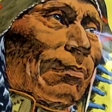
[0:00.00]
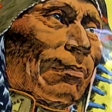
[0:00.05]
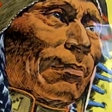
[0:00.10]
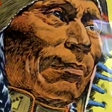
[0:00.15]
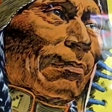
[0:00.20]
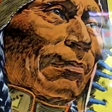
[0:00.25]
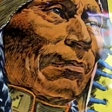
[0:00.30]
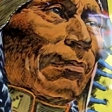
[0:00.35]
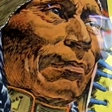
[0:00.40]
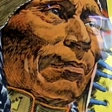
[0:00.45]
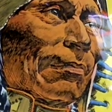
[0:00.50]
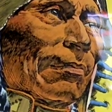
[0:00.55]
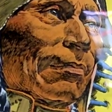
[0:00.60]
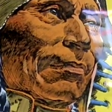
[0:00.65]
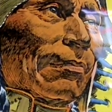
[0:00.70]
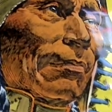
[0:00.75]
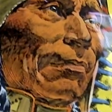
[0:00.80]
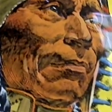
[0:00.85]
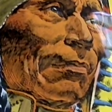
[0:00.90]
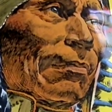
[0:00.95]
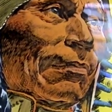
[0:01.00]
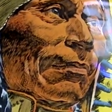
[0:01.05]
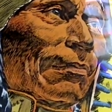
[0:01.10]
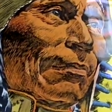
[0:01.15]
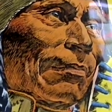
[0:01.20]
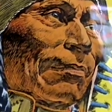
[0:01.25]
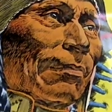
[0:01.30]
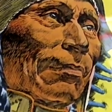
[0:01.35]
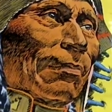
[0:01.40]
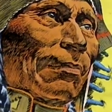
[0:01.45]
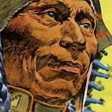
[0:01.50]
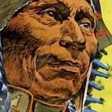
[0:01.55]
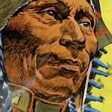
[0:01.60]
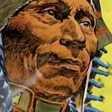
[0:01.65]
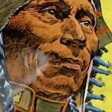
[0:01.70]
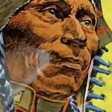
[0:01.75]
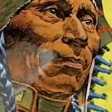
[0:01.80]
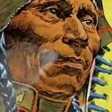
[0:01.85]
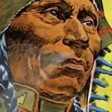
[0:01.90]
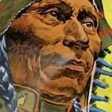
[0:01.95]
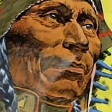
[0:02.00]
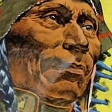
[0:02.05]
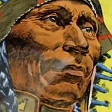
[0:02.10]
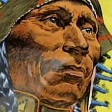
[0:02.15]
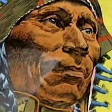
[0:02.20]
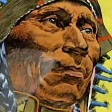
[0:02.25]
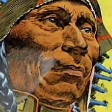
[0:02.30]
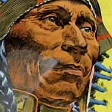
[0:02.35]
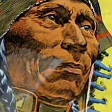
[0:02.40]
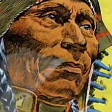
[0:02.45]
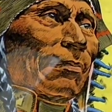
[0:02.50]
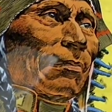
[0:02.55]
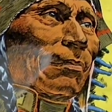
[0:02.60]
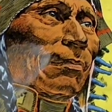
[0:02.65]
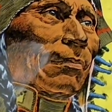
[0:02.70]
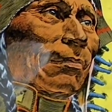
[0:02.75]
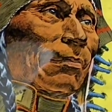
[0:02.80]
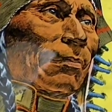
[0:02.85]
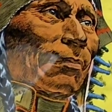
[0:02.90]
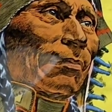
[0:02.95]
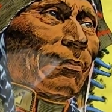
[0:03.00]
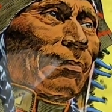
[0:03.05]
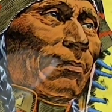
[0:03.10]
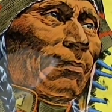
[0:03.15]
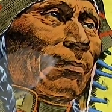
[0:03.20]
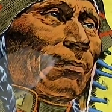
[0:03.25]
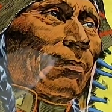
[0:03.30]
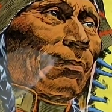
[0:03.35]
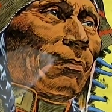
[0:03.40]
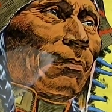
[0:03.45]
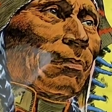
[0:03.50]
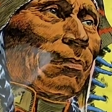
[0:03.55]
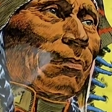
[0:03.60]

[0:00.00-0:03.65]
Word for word: Look at that. Holy crap.